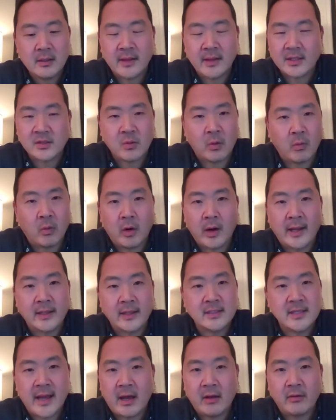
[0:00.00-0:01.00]
that's what we're
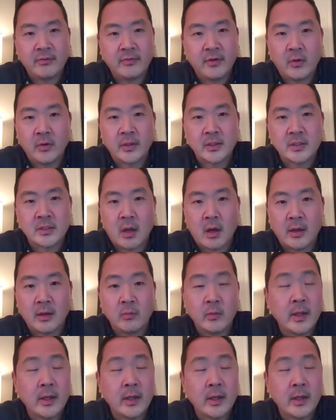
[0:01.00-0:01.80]
heads down focused on.